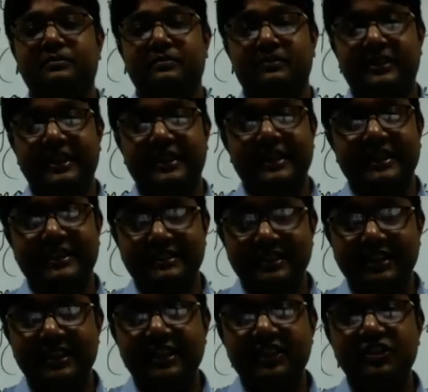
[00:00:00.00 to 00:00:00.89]
like
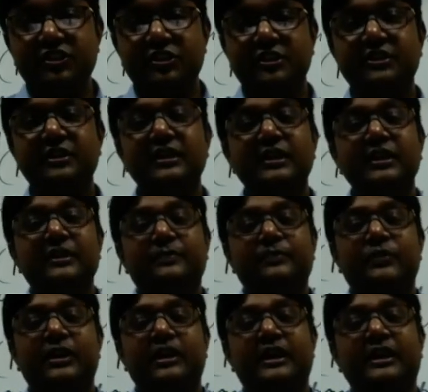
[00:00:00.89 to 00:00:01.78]
exhalation,
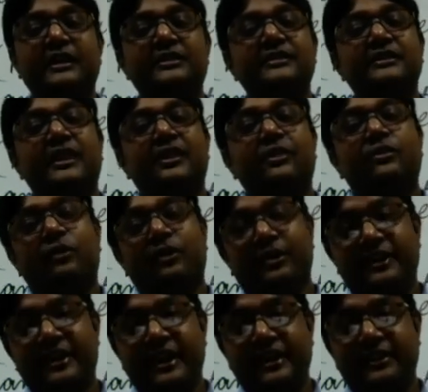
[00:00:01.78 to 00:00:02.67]
the lungs are
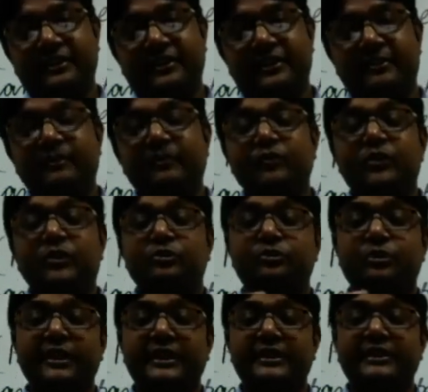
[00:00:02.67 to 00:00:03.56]
contracting.
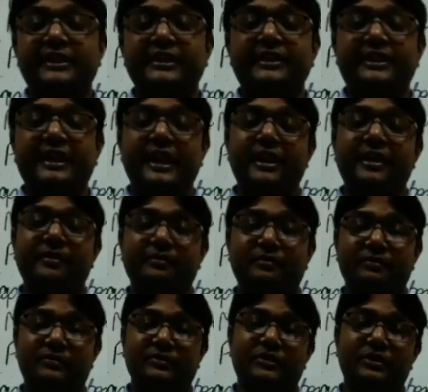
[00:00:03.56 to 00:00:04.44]
So at that
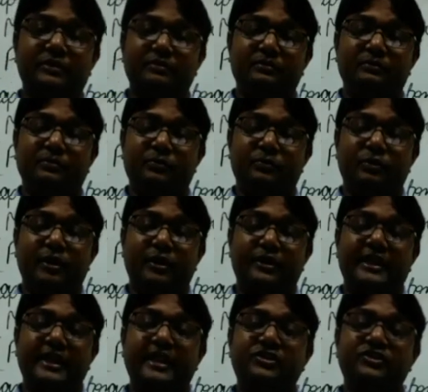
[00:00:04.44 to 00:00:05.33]
time, the
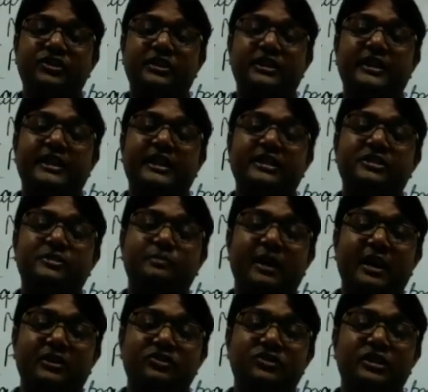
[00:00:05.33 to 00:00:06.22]
contraction and
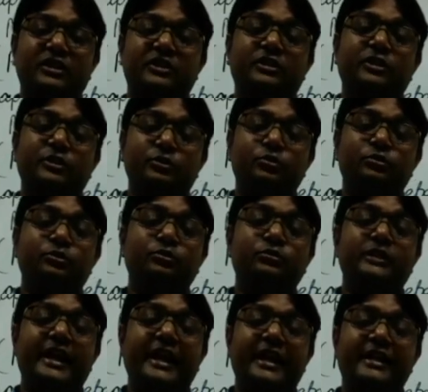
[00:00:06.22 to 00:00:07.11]
expansion, due
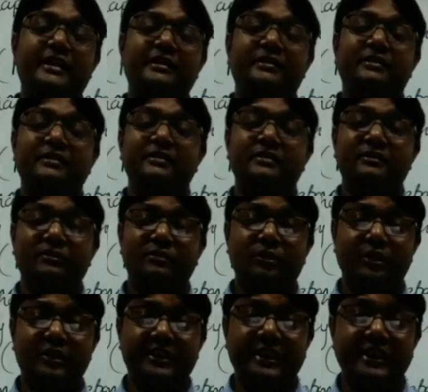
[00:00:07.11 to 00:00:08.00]
to that
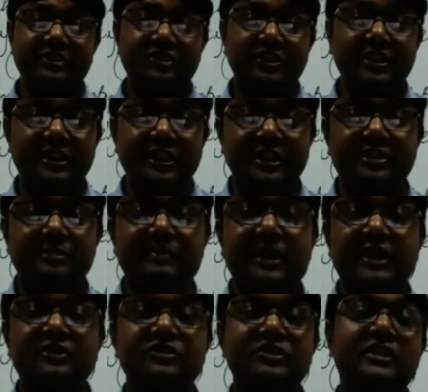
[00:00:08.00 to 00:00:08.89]
contraction and
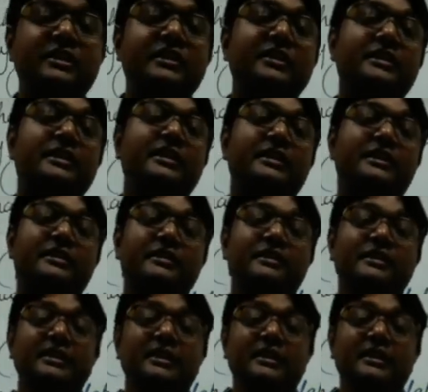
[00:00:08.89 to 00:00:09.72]
expansion, the